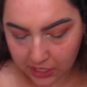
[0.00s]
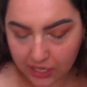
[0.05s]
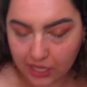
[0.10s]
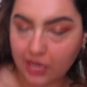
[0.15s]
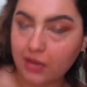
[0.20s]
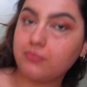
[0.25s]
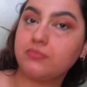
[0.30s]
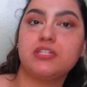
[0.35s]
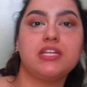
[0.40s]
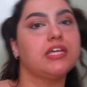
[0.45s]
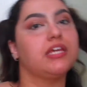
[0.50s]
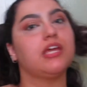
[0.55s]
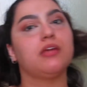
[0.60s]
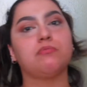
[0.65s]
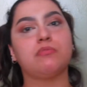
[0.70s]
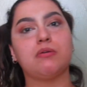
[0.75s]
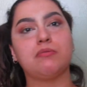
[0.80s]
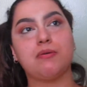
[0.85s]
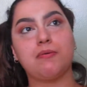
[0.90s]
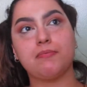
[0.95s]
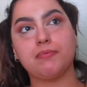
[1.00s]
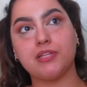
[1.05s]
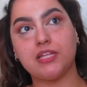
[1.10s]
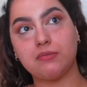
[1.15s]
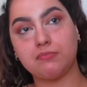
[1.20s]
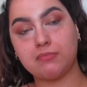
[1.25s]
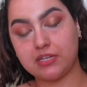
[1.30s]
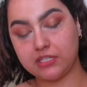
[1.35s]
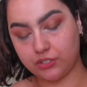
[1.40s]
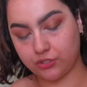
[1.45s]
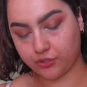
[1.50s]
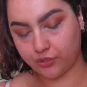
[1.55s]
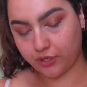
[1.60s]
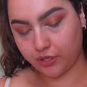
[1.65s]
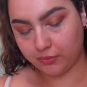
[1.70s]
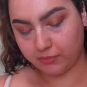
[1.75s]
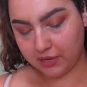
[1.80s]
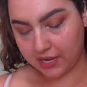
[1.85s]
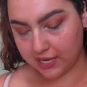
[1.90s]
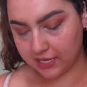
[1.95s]
I'm taking my Maybelline Master
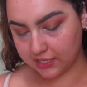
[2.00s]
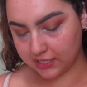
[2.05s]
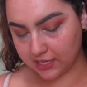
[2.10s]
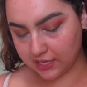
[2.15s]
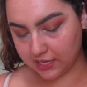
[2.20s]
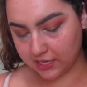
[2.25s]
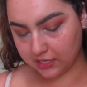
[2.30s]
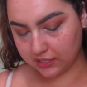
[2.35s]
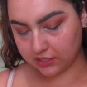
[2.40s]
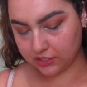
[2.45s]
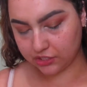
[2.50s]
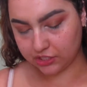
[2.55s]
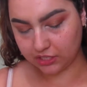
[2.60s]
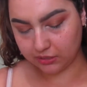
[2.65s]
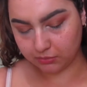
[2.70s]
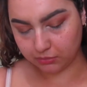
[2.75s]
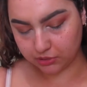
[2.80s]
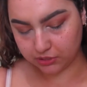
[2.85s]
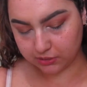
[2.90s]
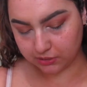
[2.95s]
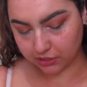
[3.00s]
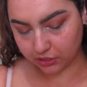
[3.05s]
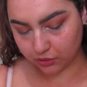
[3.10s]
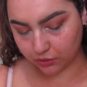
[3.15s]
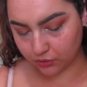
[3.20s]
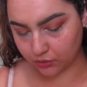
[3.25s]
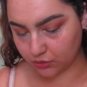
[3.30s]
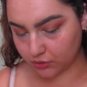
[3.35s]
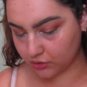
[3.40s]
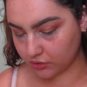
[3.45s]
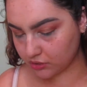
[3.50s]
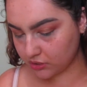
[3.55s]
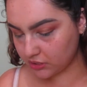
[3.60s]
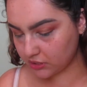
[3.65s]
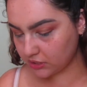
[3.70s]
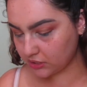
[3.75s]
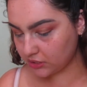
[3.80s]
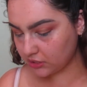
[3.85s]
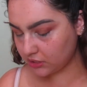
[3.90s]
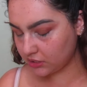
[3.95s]
Chrome highlight in the shade Molten Gold
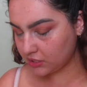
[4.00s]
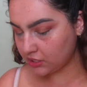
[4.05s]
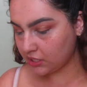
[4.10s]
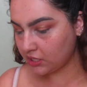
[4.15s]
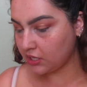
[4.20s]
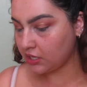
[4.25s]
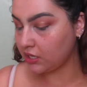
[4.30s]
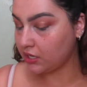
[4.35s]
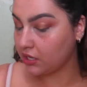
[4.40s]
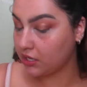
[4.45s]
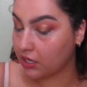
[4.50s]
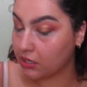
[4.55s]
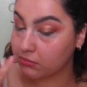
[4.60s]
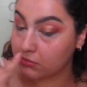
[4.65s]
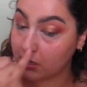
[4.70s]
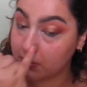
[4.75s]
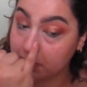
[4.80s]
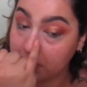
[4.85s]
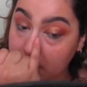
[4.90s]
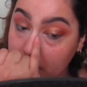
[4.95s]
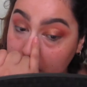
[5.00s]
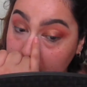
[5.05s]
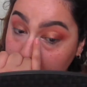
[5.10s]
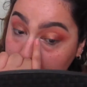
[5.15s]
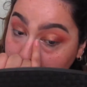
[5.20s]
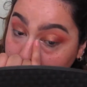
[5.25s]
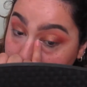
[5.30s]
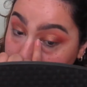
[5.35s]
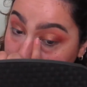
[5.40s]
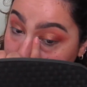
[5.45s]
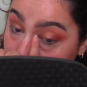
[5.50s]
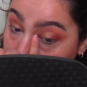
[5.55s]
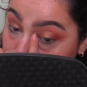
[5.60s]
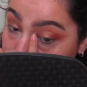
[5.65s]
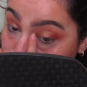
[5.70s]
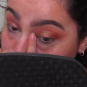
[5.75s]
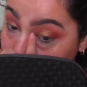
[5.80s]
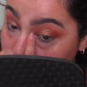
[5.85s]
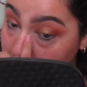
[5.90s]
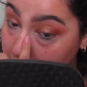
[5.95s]
on my pinky,
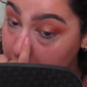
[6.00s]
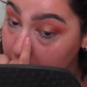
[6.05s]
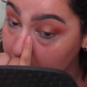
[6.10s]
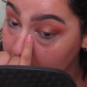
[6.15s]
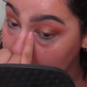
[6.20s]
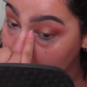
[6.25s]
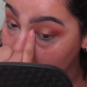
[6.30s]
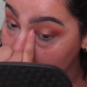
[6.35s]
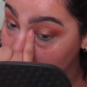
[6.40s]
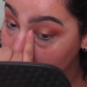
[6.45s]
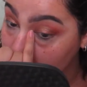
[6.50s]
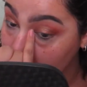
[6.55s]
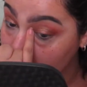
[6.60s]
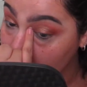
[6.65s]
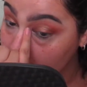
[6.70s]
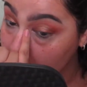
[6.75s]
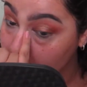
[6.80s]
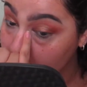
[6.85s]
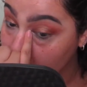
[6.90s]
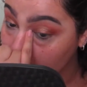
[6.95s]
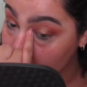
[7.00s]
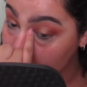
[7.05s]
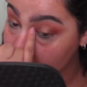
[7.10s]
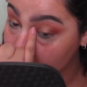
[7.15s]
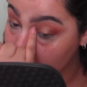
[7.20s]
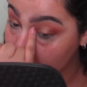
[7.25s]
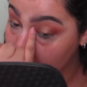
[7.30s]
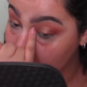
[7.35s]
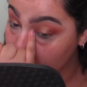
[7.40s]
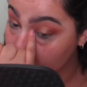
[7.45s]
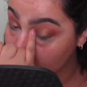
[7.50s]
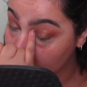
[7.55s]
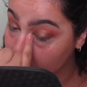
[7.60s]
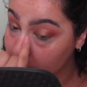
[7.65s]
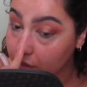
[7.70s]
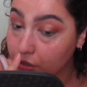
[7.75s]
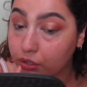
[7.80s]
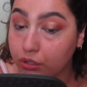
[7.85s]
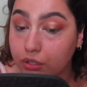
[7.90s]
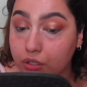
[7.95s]
popping that in the
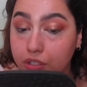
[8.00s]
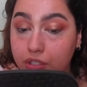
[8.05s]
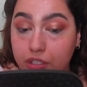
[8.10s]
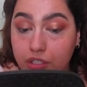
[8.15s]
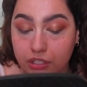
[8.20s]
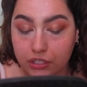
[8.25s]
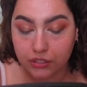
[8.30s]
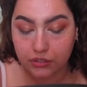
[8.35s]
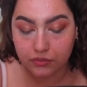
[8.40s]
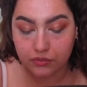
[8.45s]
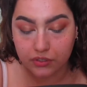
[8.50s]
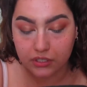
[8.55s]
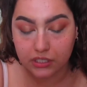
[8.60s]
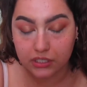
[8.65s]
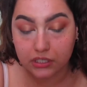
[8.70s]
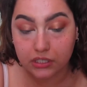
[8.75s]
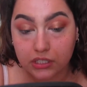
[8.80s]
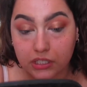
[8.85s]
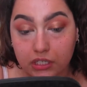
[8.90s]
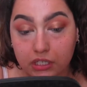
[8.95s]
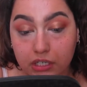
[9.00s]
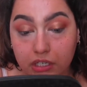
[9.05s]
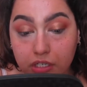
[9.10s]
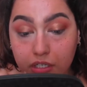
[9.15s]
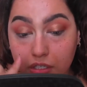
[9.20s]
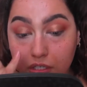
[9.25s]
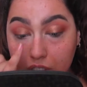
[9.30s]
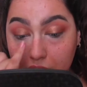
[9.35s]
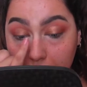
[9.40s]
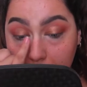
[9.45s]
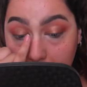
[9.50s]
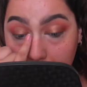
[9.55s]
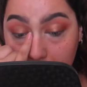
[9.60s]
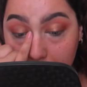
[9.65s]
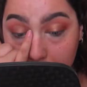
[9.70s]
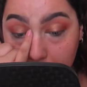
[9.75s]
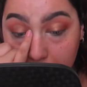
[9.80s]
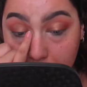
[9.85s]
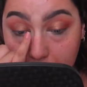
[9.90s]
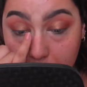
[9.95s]
inner corner right there.
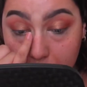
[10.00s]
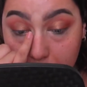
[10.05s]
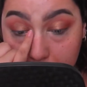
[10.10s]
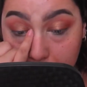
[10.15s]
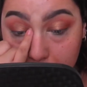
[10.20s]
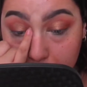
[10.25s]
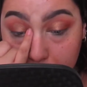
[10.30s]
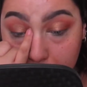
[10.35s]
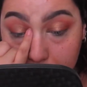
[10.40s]
Oh,